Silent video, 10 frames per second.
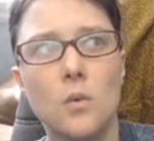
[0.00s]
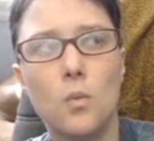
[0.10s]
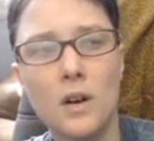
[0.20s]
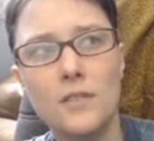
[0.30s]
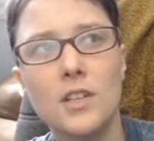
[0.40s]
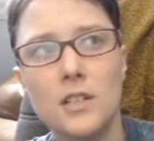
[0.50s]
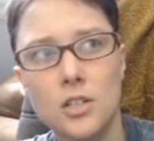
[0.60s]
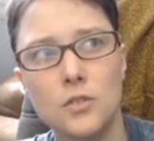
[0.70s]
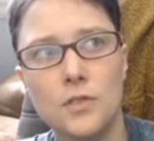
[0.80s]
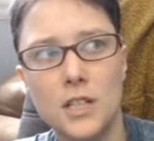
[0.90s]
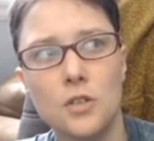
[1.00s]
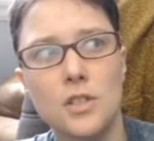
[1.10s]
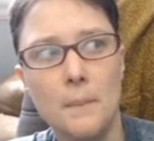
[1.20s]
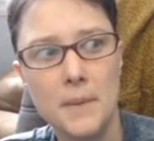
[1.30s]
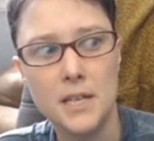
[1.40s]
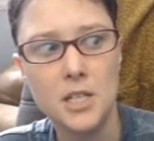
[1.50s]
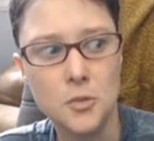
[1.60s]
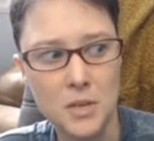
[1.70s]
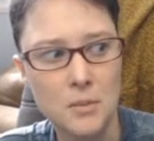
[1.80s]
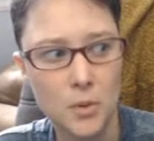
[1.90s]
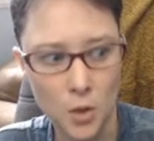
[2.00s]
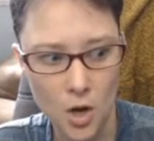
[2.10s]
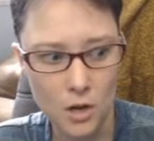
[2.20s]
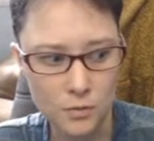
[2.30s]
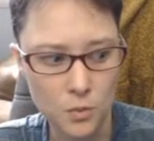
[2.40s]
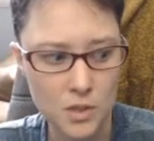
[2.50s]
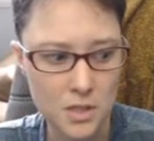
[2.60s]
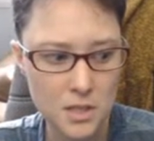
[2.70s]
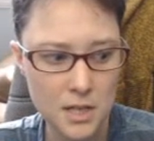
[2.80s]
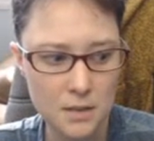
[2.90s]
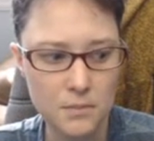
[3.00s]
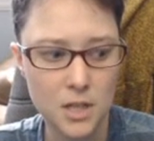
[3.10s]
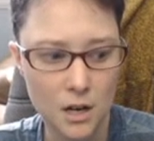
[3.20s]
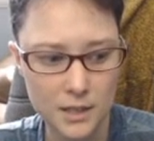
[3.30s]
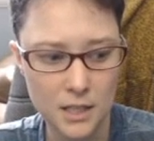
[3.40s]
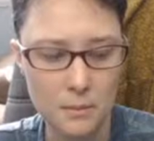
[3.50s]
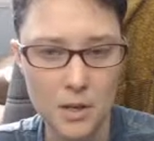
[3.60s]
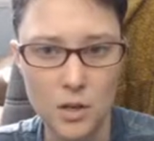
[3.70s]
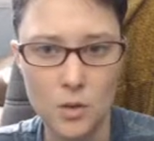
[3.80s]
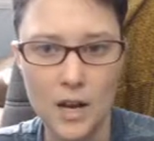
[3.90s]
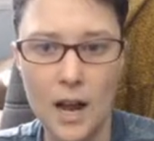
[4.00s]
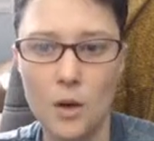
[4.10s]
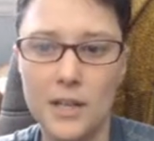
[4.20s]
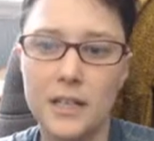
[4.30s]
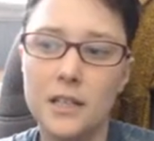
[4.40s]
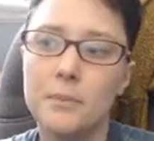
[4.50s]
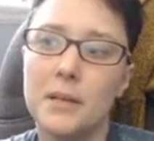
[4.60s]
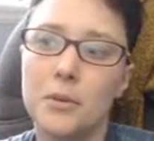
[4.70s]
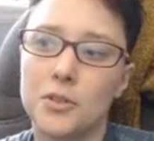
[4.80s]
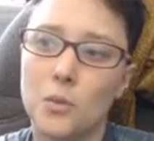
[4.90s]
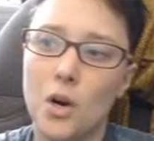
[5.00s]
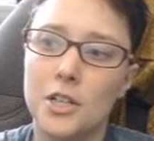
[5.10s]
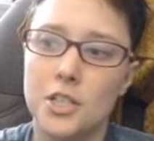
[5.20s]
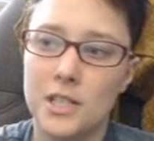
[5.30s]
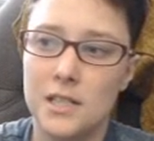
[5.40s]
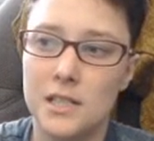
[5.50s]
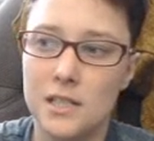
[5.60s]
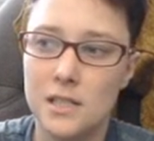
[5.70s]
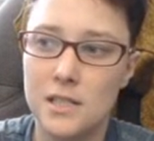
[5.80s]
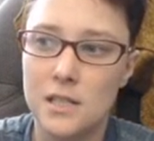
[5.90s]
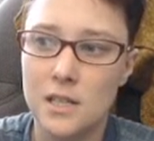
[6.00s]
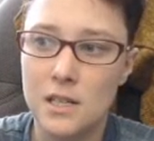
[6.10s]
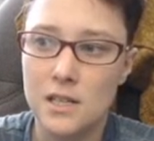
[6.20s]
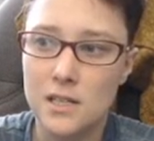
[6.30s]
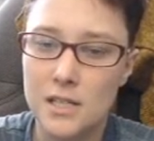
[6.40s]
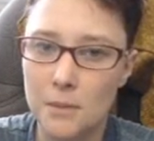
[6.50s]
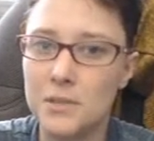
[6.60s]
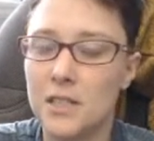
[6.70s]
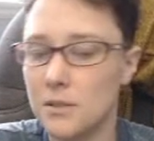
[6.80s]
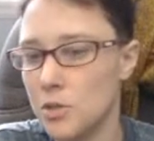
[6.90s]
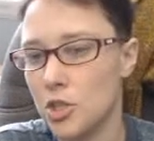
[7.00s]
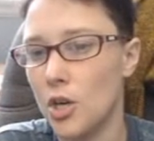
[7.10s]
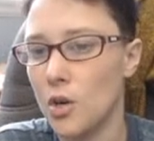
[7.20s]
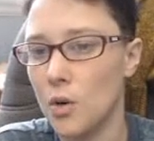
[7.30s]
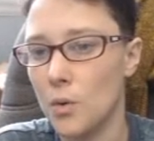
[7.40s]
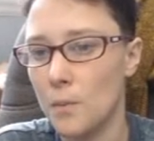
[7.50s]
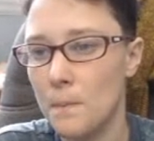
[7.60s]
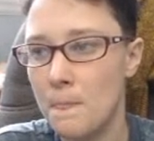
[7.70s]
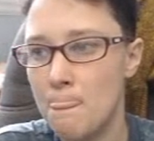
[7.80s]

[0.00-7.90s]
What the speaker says: One of the initial videos that pissed people off was him talking about how he needed people to watch his Sometime show